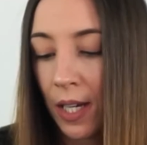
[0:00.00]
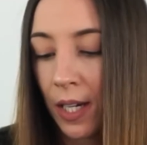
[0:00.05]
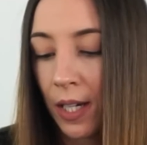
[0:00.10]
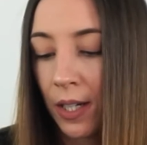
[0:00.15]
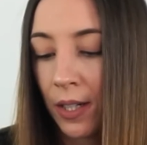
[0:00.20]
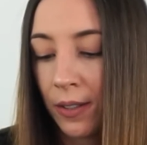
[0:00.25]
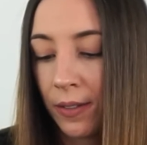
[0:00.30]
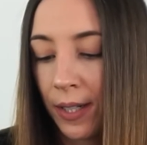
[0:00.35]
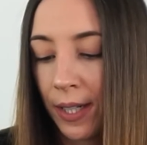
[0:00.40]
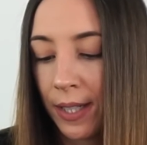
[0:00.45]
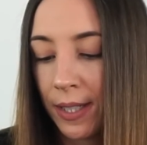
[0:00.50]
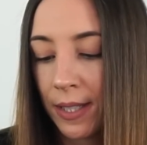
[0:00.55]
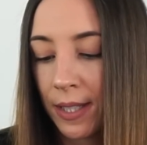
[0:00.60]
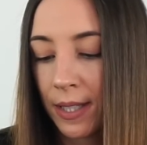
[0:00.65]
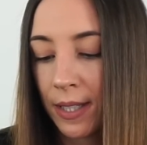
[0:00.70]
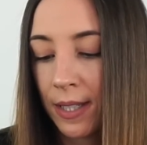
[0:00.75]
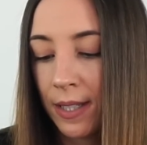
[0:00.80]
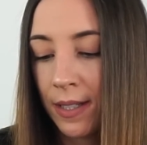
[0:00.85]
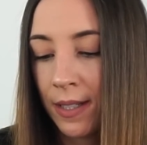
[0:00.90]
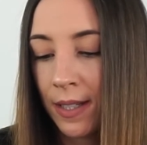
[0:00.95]
All
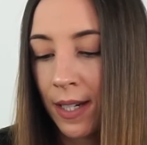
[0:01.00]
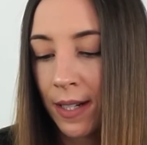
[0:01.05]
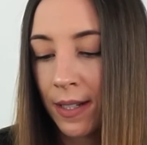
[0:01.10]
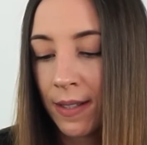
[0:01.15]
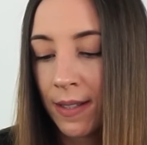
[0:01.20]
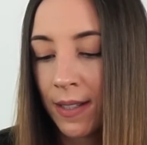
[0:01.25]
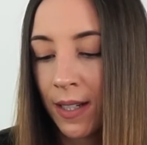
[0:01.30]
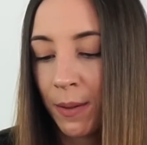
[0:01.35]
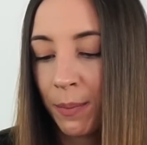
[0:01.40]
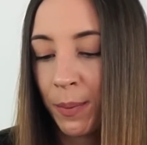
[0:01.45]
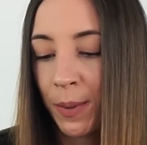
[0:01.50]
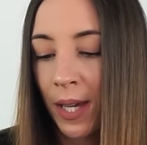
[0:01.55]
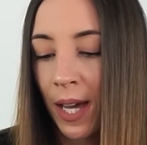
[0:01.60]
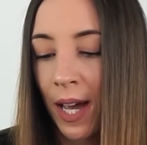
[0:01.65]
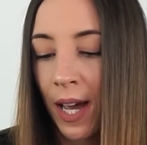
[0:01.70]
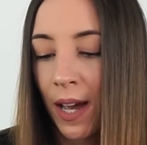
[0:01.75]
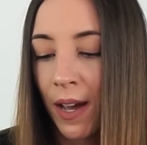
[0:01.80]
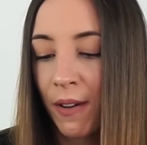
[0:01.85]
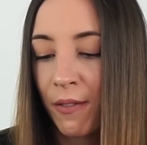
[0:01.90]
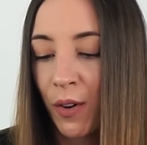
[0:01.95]
right, next up we
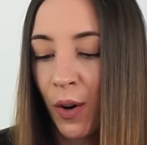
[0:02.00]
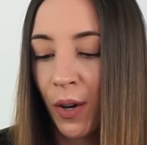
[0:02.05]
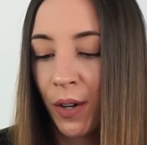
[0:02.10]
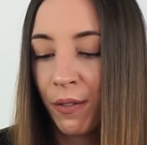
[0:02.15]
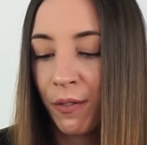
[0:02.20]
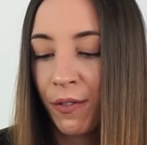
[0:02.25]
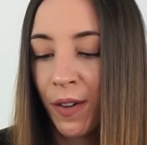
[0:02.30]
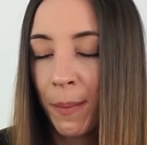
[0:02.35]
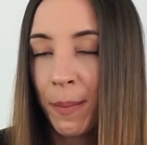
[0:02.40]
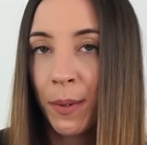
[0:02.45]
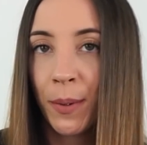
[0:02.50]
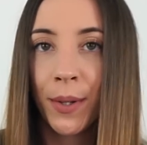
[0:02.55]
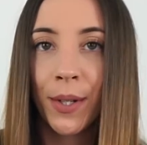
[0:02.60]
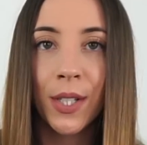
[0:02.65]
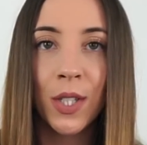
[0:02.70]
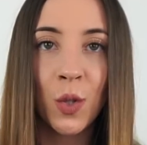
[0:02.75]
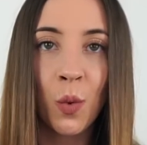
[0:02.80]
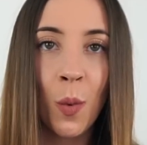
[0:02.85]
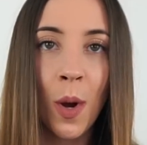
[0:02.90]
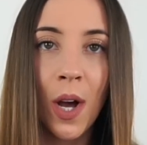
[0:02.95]
have on
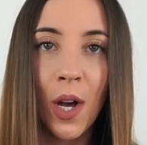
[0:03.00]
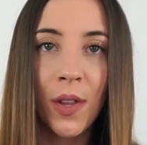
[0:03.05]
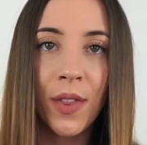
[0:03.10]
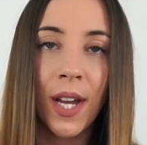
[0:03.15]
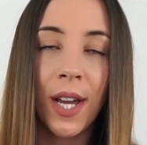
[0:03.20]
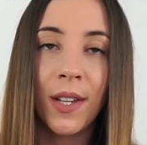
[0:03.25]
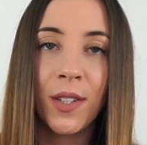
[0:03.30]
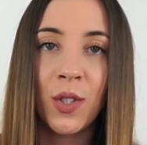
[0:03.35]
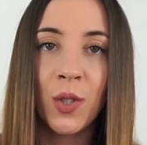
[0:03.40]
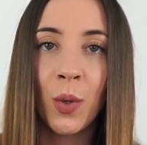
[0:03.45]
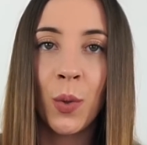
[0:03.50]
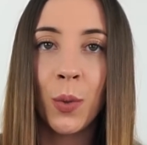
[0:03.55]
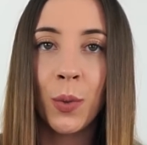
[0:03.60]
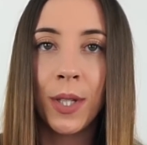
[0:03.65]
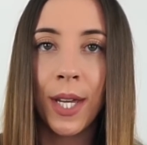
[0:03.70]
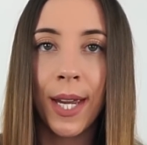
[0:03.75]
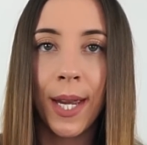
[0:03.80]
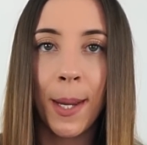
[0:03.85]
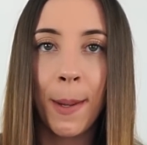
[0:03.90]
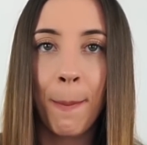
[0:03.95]
February 12th, I
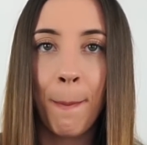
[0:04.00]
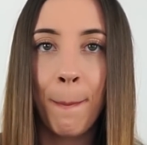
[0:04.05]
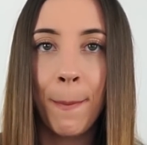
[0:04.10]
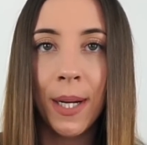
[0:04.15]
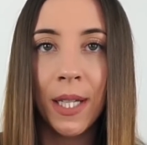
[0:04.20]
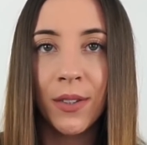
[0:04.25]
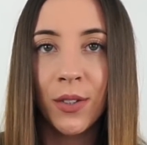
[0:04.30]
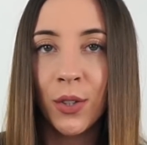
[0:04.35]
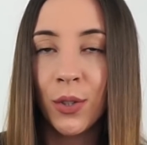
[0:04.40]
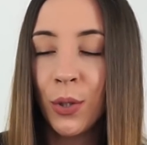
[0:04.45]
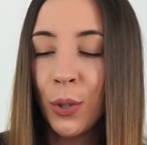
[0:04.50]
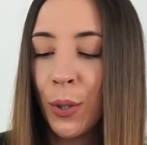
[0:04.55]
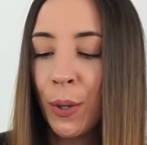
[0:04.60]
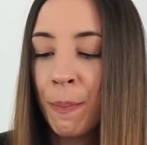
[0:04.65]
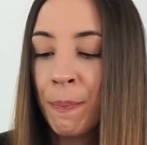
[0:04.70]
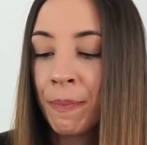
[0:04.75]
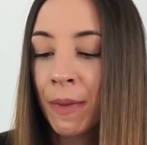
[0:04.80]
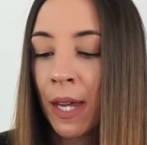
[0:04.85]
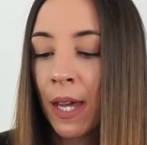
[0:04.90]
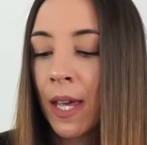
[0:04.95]
sold a
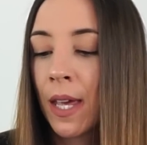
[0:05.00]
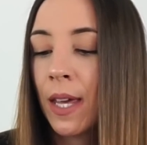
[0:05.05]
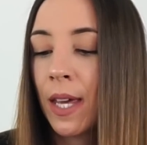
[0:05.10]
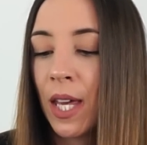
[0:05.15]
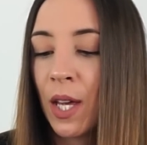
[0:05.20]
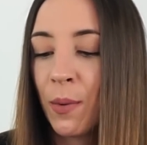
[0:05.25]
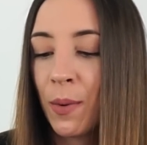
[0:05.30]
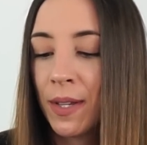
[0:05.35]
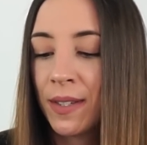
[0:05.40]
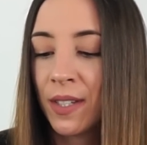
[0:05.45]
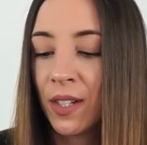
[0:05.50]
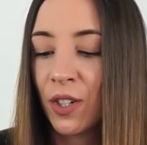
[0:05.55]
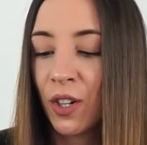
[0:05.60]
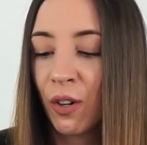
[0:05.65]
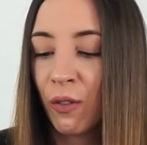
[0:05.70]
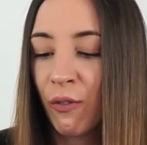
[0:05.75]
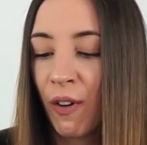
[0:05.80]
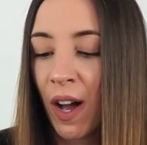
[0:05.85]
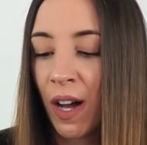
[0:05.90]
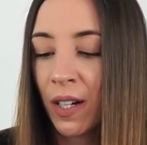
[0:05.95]
bundle. It was a
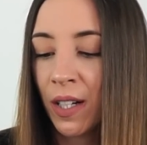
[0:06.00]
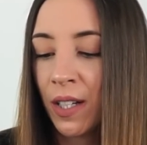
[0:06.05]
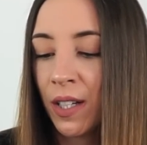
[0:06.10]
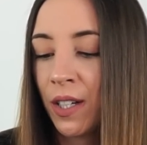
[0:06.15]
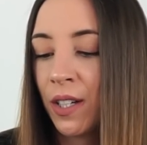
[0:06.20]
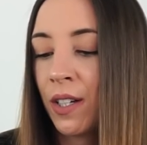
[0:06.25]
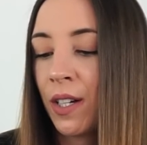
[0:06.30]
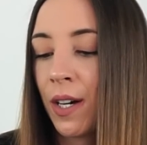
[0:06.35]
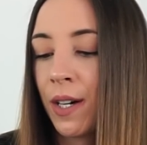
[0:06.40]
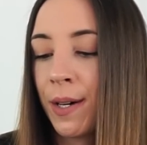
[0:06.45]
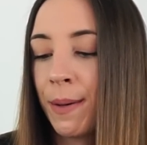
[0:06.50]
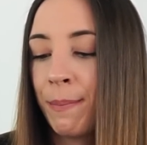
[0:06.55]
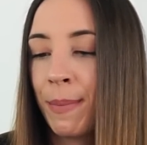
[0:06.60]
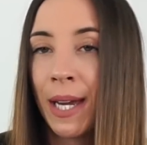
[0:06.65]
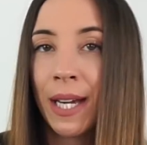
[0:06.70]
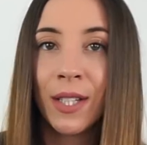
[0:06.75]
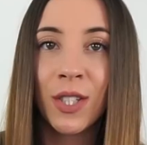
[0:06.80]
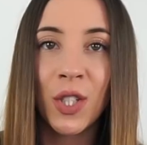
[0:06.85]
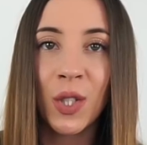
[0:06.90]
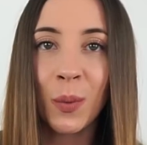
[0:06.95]
Nirvana
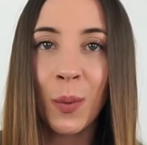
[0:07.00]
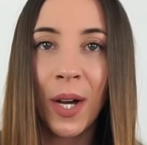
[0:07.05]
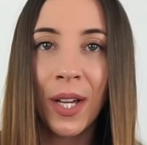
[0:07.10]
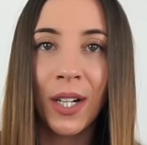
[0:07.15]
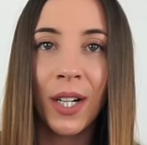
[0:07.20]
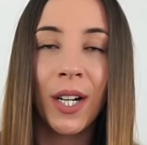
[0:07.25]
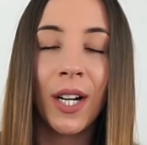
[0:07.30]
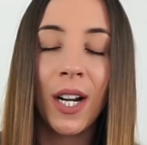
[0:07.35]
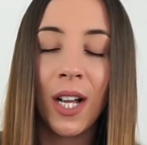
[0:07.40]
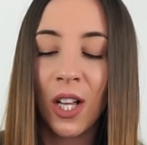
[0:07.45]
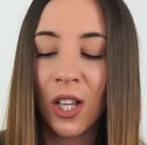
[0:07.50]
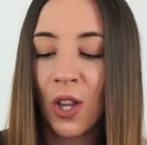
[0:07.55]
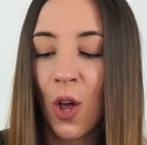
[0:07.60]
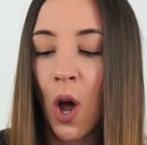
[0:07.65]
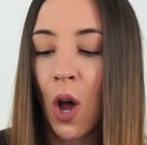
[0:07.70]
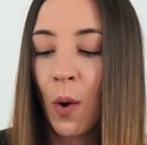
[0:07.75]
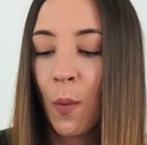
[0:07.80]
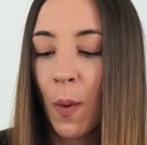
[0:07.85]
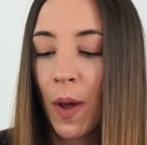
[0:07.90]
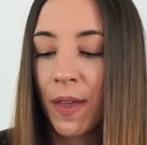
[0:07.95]
band sweater
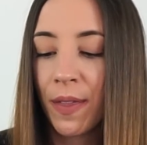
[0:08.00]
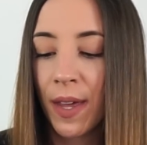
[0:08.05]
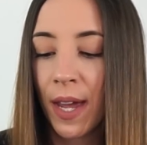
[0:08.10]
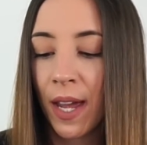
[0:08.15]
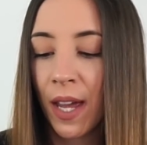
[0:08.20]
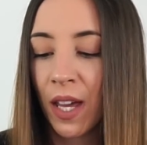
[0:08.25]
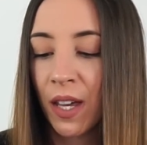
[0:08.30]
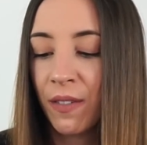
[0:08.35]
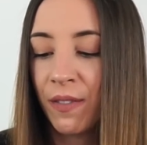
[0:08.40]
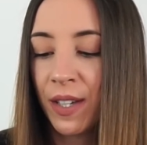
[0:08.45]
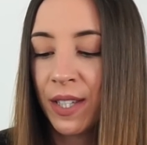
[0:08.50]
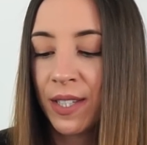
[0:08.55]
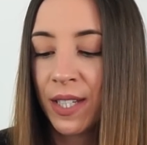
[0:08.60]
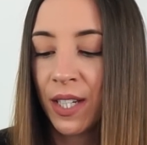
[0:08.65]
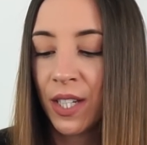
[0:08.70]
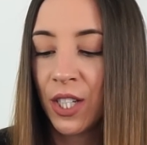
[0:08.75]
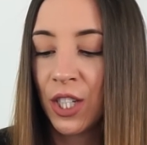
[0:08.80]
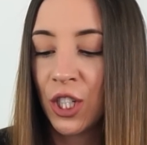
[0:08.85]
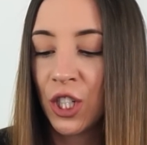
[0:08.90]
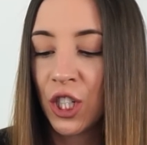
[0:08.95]
along with a
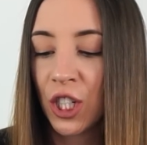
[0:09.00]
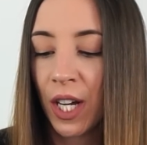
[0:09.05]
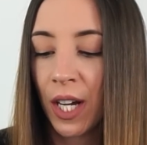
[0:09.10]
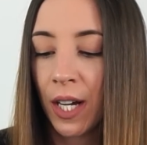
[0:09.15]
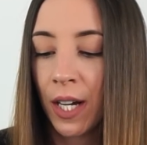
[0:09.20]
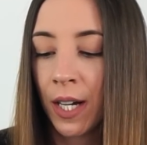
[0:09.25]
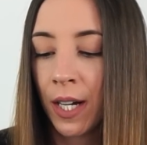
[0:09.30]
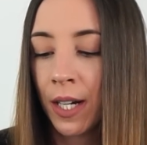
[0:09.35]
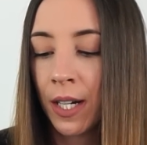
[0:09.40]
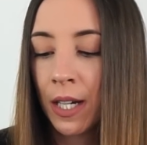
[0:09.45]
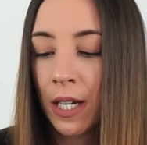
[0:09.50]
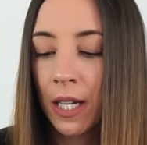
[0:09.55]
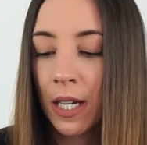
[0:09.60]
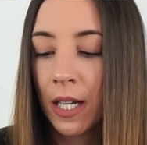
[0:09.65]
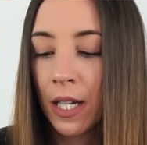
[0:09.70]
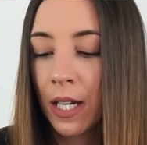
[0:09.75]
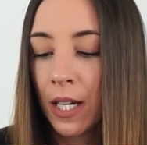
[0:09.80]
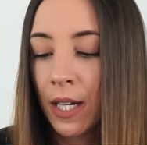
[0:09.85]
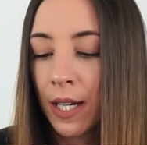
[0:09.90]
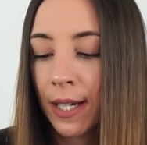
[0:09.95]
vintage cat
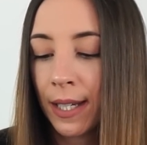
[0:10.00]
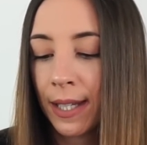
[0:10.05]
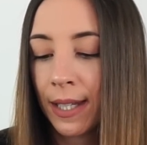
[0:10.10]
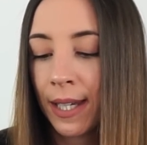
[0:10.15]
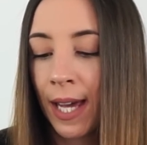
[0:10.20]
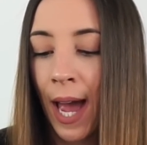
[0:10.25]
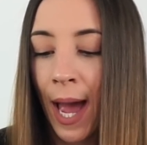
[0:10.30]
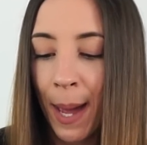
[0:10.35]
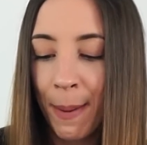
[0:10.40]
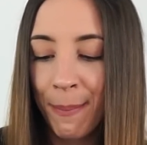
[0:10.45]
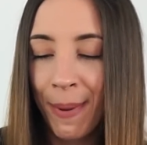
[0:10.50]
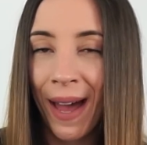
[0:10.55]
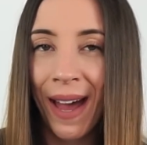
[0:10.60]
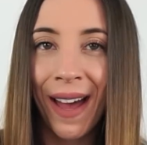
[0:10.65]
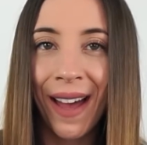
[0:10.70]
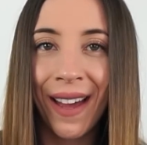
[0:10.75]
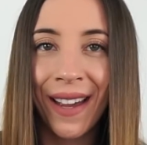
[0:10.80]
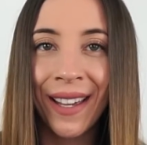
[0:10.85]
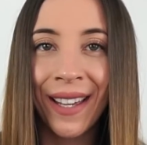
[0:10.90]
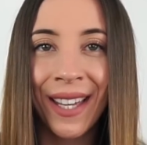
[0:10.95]

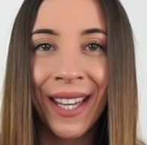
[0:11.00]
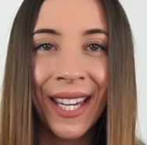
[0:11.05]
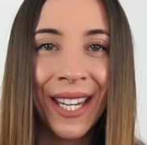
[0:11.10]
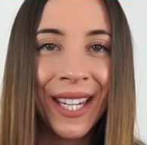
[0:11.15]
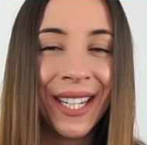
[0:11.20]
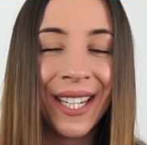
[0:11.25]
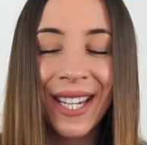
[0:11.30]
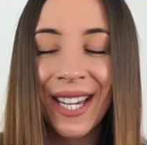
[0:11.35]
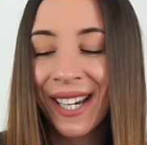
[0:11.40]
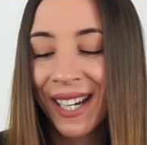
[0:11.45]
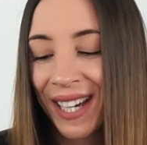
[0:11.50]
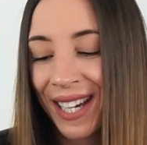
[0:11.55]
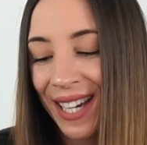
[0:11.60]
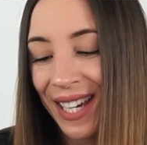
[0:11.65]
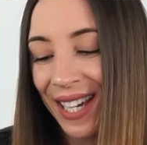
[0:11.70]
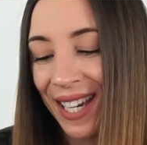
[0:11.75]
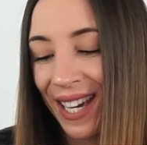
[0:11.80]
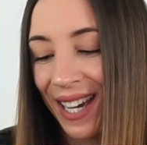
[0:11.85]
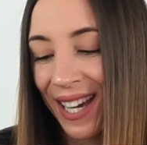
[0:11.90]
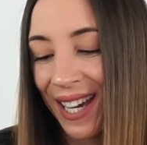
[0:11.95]
bag.
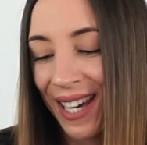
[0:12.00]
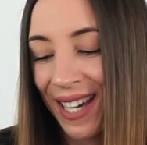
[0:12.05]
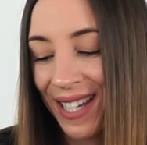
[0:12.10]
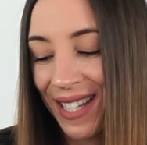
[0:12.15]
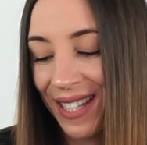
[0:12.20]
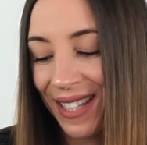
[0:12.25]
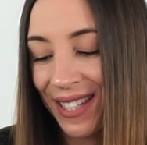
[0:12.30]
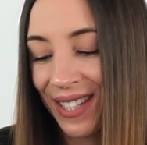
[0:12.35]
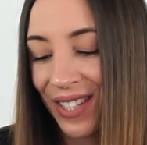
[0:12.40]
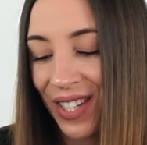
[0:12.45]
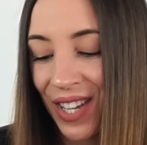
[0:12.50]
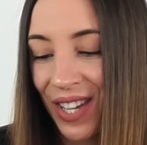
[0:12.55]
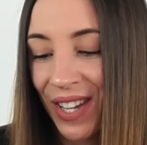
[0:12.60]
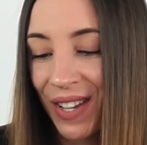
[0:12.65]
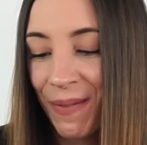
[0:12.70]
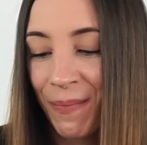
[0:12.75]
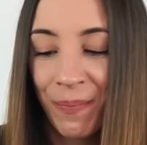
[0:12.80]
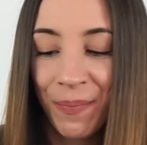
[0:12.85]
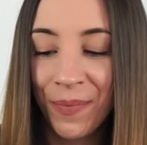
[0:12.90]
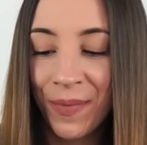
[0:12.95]
And
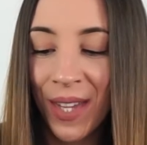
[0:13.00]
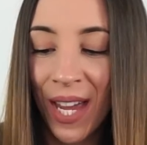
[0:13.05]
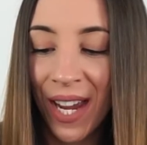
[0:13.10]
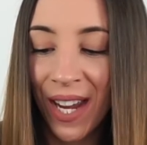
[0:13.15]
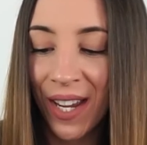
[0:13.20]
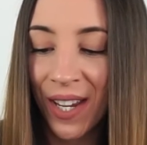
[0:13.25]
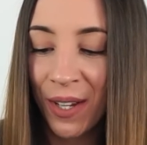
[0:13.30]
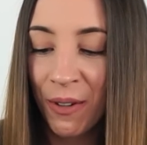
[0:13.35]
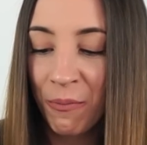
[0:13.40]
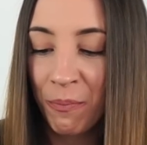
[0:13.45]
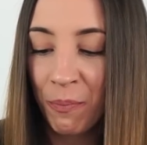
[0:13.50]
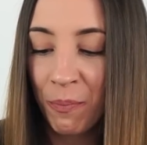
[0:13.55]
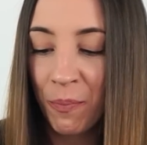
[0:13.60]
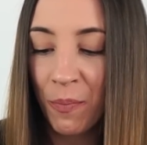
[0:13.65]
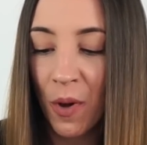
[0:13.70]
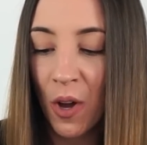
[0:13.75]
they,